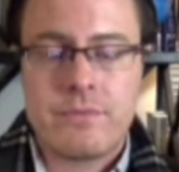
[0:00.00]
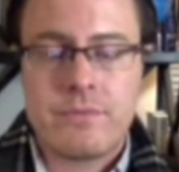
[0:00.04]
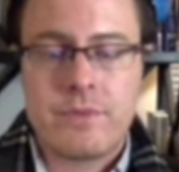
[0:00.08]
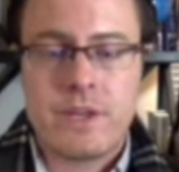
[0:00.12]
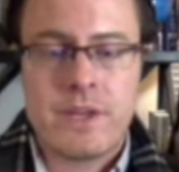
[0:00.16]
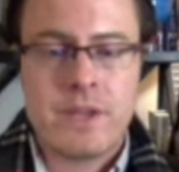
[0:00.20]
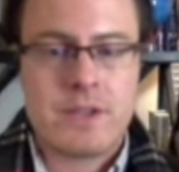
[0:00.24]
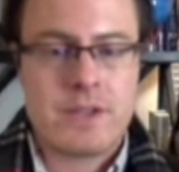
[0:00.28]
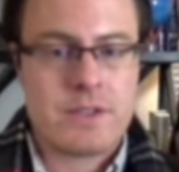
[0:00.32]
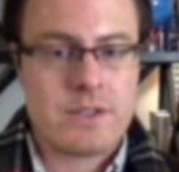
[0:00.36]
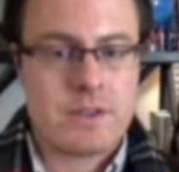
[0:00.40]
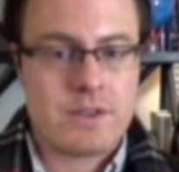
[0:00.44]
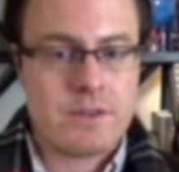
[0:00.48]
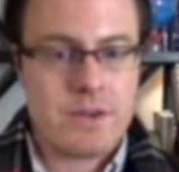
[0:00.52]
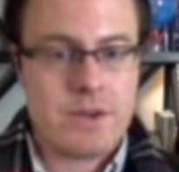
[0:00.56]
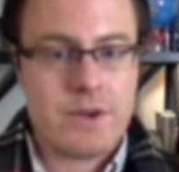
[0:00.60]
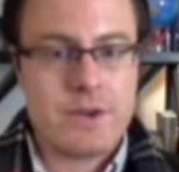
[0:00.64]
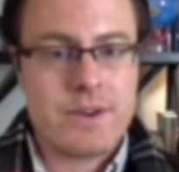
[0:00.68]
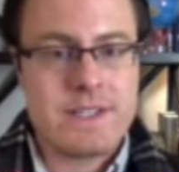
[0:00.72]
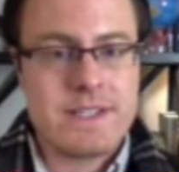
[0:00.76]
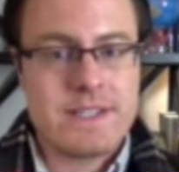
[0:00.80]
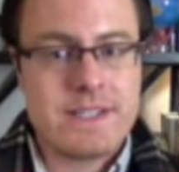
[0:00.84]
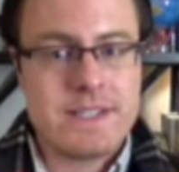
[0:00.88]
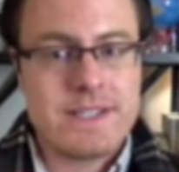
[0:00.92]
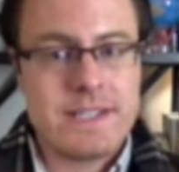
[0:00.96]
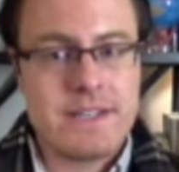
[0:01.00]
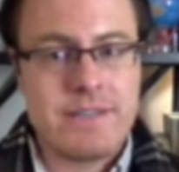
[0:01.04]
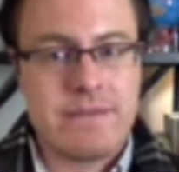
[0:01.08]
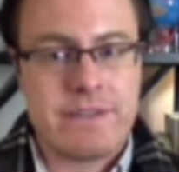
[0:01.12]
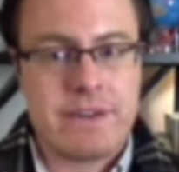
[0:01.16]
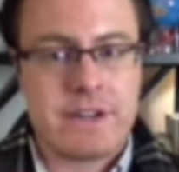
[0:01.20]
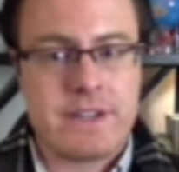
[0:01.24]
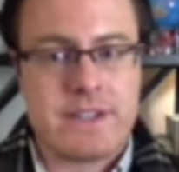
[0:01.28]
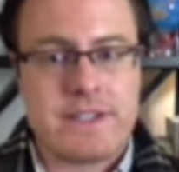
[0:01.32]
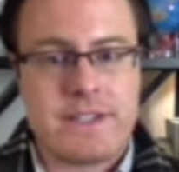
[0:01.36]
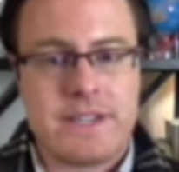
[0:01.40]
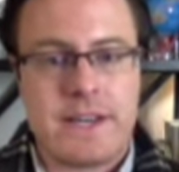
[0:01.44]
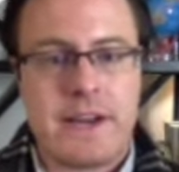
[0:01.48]
So notice the
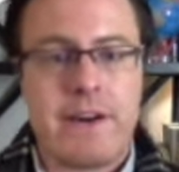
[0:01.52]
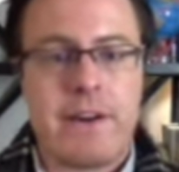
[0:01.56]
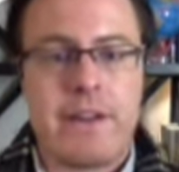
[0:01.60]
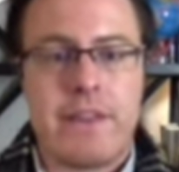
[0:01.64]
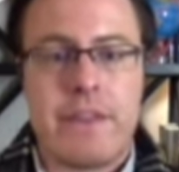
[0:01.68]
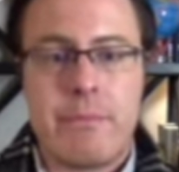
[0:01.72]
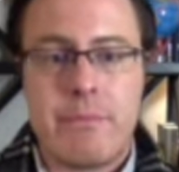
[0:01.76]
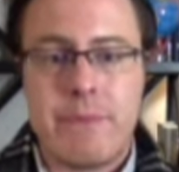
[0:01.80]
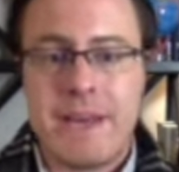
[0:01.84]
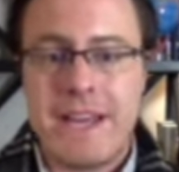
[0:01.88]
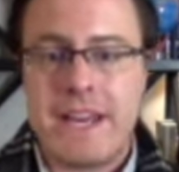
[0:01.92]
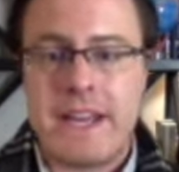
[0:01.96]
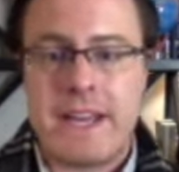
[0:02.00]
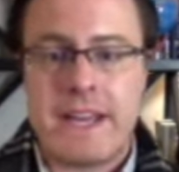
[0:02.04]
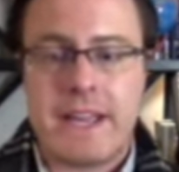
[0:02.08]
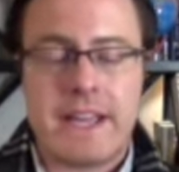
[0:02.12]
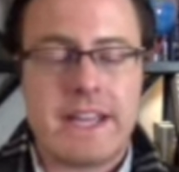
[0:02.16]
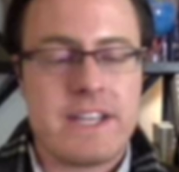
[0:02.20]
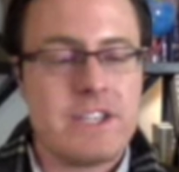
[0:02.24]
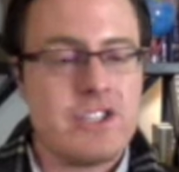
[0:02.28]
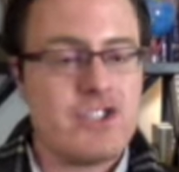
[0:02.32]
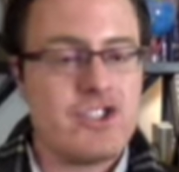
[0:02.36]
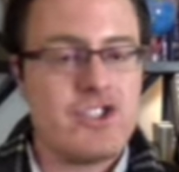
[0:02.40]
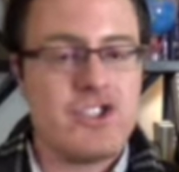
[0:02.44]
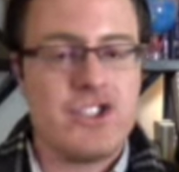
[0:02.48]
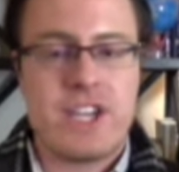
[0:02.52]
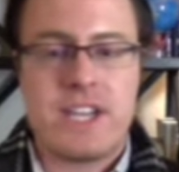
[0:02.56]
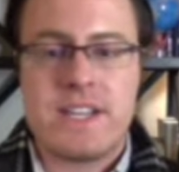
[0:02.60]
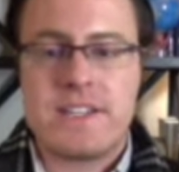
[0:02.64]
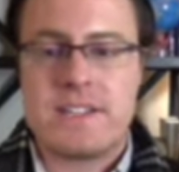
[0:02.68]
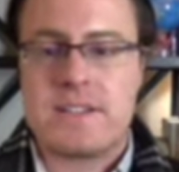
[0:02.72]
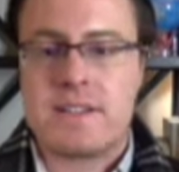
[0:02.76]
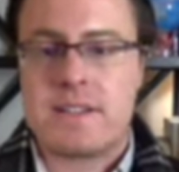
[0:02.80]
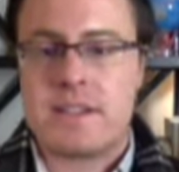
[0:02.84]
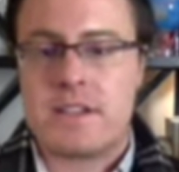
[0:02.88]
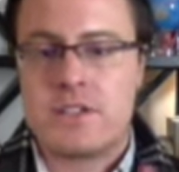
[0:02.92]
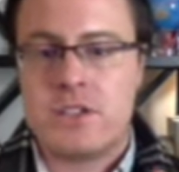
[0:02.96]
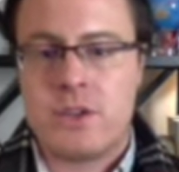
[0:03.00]
difference. Arithmetic is
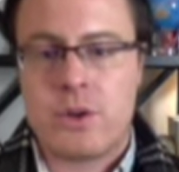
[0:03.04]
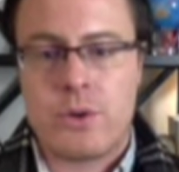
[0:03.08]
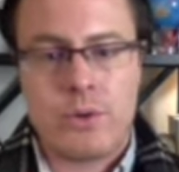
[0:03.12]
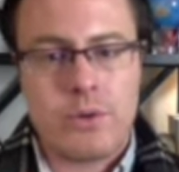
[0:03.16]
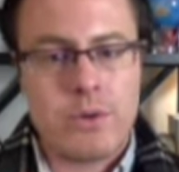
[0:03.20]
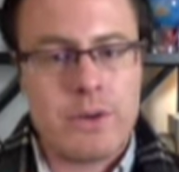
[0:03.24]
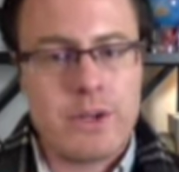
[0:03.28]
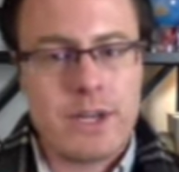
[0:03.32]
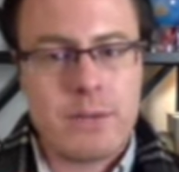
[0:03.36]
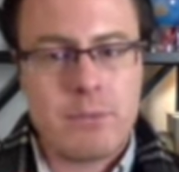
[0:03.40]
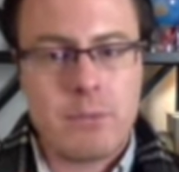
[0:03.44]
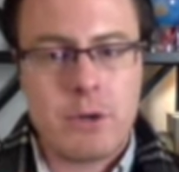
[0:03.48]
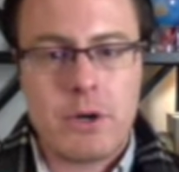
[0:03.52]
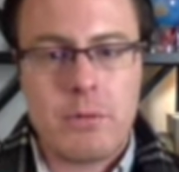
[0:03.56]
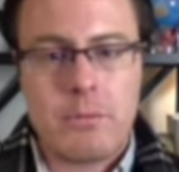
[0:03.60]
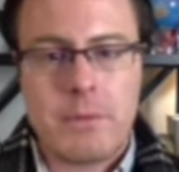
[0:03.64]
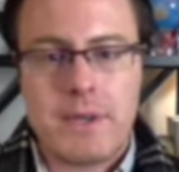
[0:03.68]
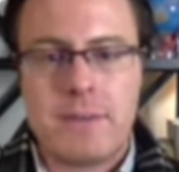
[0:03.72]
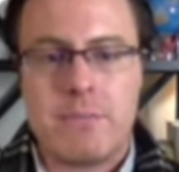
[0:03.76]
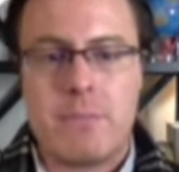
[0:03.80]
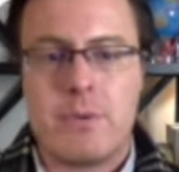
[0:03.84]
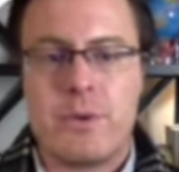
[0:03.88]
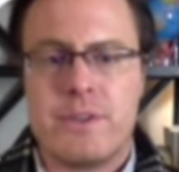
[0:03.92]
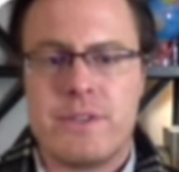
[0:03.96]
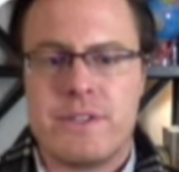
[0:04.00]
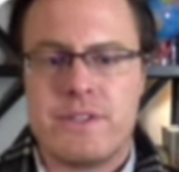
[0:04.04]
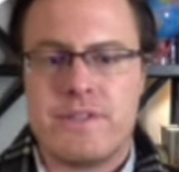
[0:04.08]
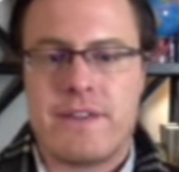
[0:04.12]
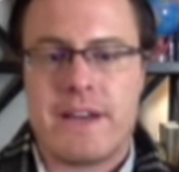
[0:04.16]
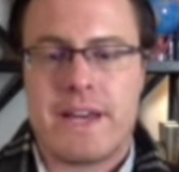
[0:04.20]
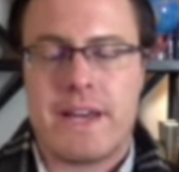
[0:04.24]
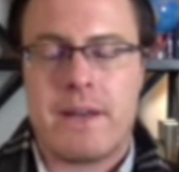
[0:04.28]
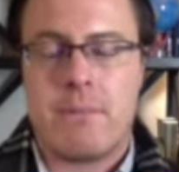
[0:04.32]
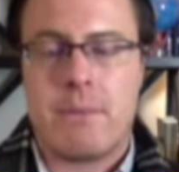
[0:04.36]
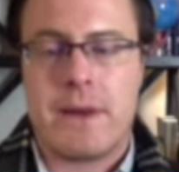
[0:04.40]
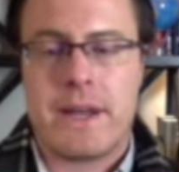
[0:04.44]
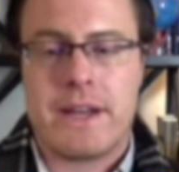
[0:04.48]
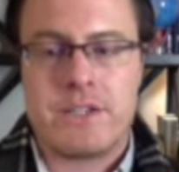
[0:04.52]
just the total number of people
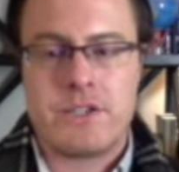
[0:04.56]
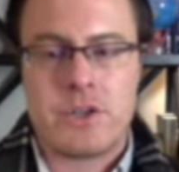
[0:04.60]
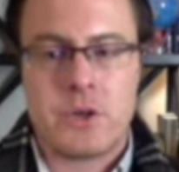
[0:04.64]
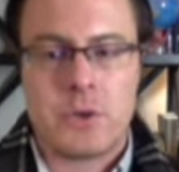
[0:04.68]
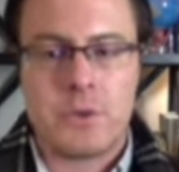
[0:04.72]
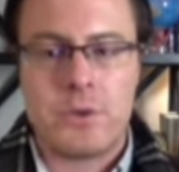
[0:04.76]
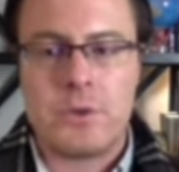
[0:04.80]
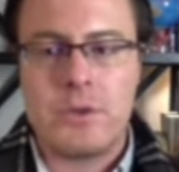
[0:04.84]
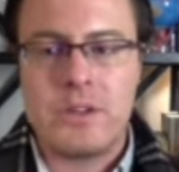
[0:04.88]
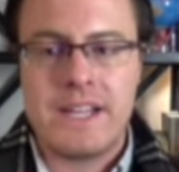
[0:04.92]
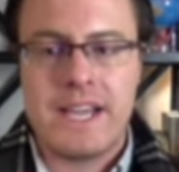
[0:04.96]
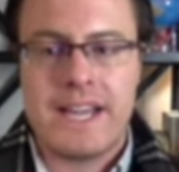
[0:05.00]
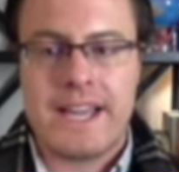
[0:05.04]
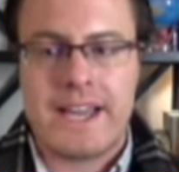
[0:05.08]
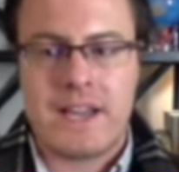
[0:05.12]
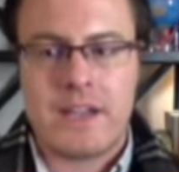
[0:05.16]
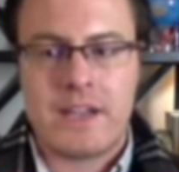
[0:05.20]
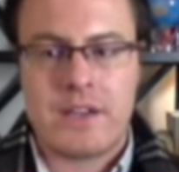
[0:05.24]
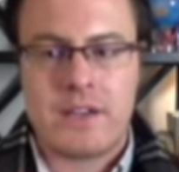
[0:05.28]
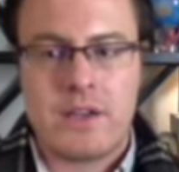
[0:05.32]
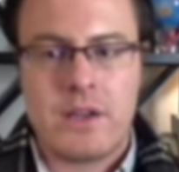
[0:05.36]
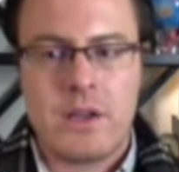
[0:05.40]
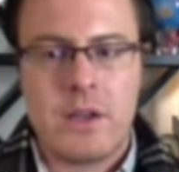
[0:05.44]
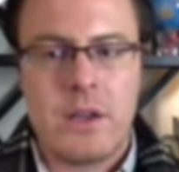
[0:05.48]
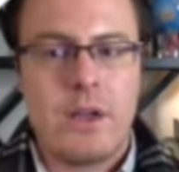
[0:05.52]
divided by total land,